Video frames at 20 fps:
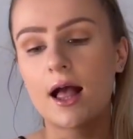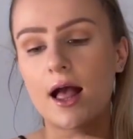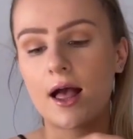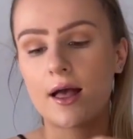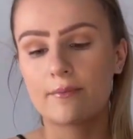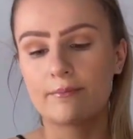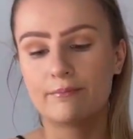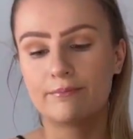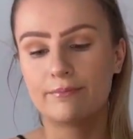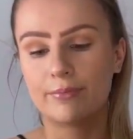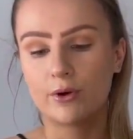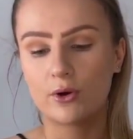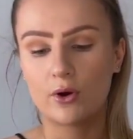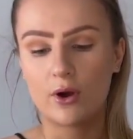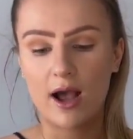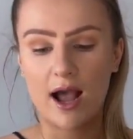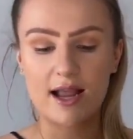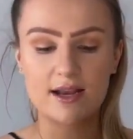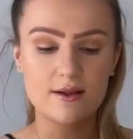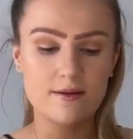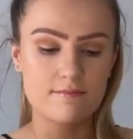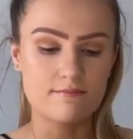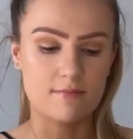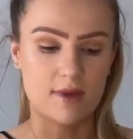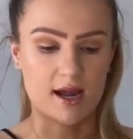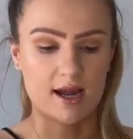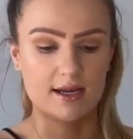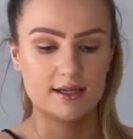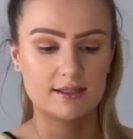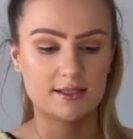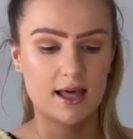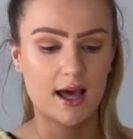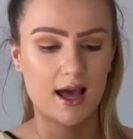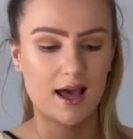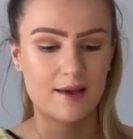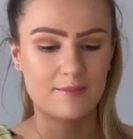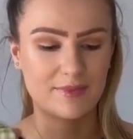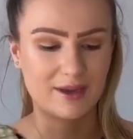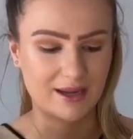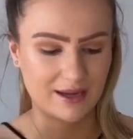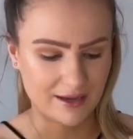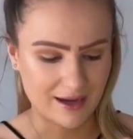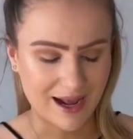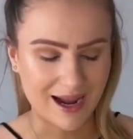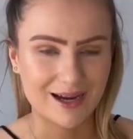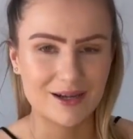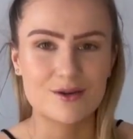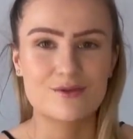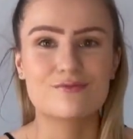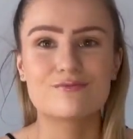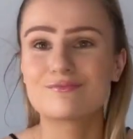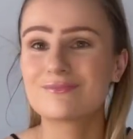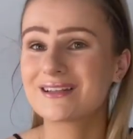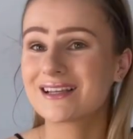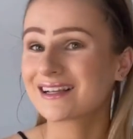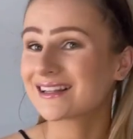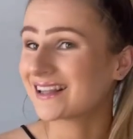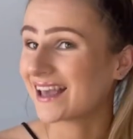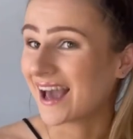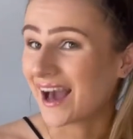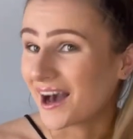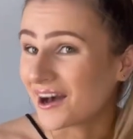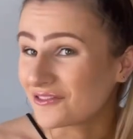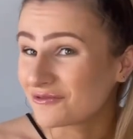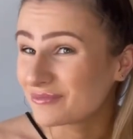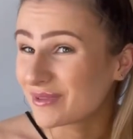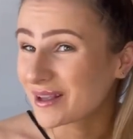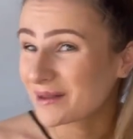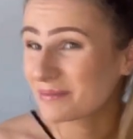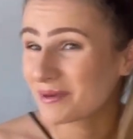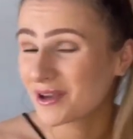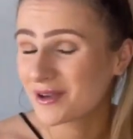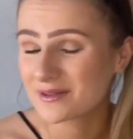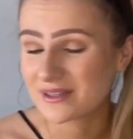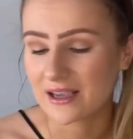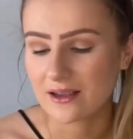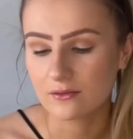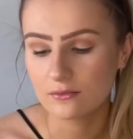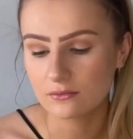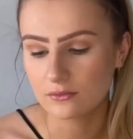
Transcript: But I don't mind that. I mean I don't particularly have big boobs. I, oh god